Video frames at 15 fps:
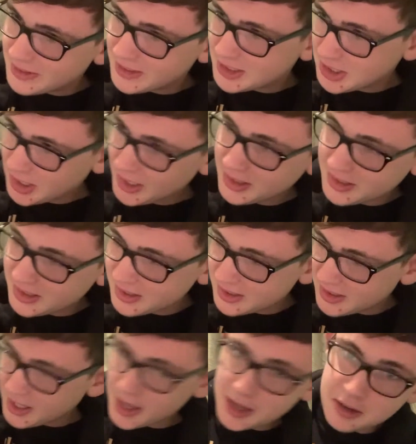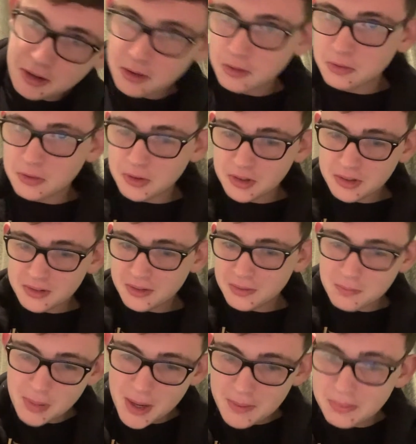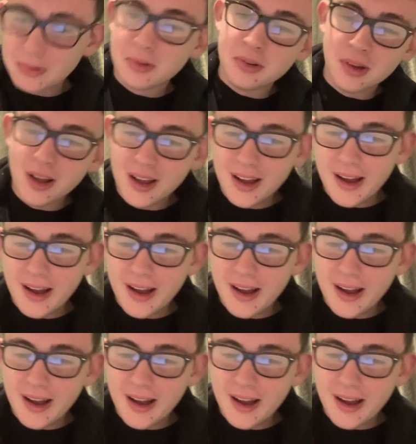tried to take over people.